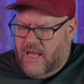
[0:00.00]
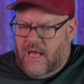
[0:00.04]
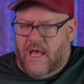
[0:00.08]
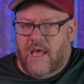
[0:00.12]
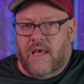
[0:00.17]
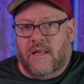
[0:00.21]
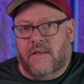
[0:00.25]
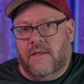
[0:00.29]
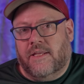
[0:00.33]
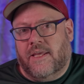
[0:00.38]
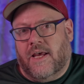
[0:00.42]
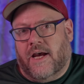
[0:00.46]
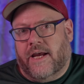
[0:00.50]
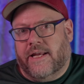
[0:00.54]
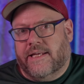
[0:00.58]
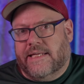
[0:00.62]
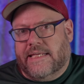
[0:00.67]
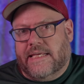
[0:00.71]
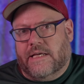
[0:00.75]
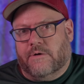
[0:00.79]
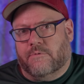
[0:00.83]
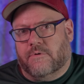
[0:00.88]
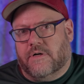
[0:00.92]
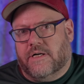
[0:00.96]
And the
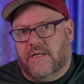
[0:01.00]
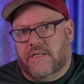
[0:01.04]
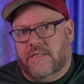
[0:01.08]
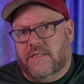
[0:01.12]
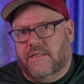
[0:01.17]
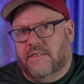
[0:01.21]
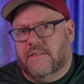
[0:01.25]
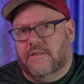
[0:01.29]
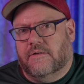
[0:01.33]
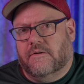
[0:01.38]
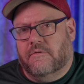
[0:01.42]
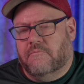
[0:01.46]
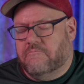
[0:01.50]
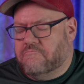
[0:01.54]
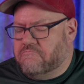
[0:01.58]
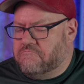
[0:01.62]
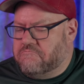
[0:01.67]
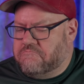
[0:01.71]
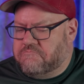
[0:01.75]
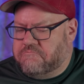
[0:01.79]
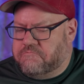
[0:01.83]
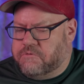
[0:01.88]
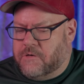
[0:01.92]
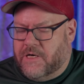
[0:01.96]
idea was
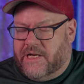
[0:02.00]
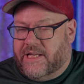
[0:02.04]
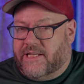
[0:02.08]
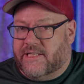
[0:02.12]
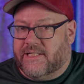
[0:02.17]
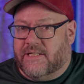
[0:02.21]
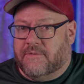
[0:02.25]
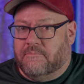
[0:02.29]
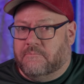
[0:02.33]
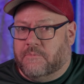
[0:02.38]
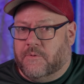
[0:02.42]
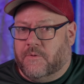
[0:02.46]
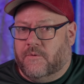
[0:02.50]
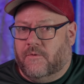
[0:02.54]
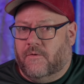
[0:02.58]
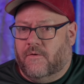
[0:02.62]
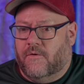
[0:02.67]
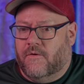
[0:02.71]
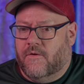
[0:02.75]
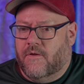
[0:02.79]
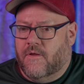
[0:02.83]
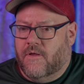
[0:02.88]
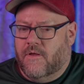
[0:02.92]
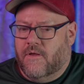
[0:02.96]
pretty simple.